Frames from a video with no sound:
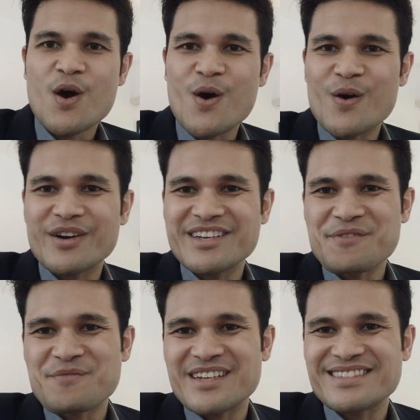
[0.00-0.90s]
or
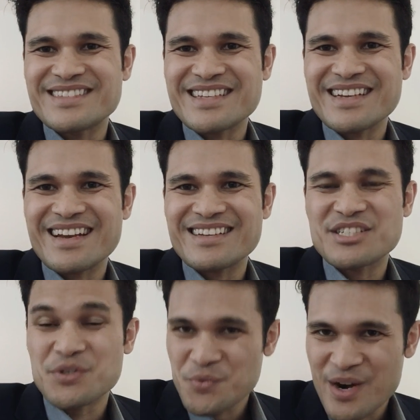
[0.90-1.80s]
even
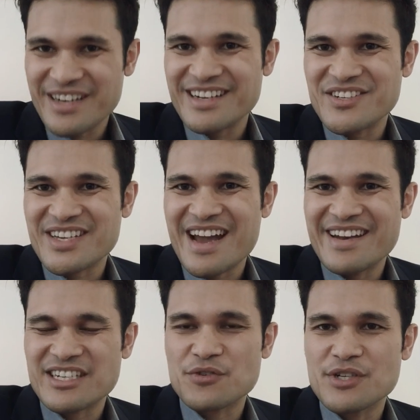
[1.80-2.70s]
the way that you
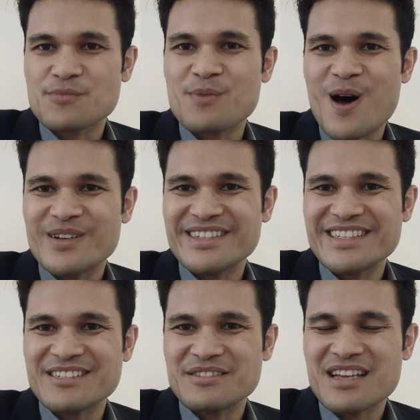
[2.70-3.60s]
can respond
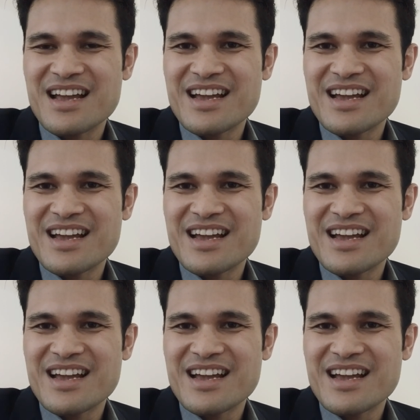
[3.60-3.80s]
in